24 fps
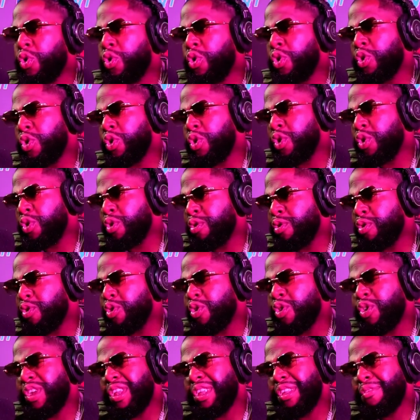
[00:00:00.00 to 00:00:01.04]
No, okay.
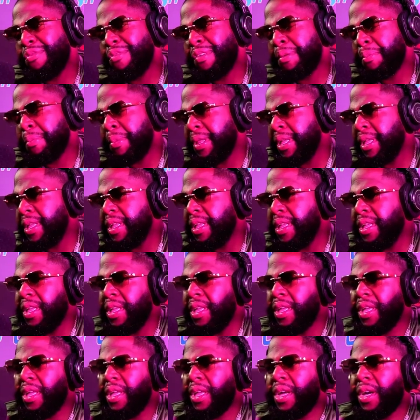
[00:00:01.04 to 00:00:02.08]
No. Third is
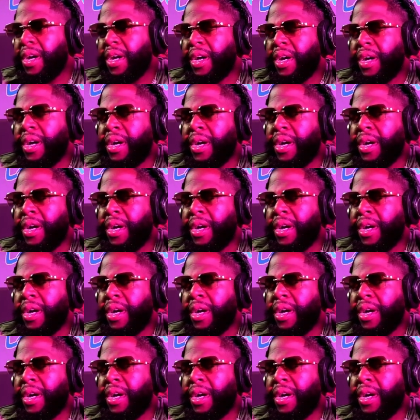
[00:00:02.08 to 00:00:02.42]
family.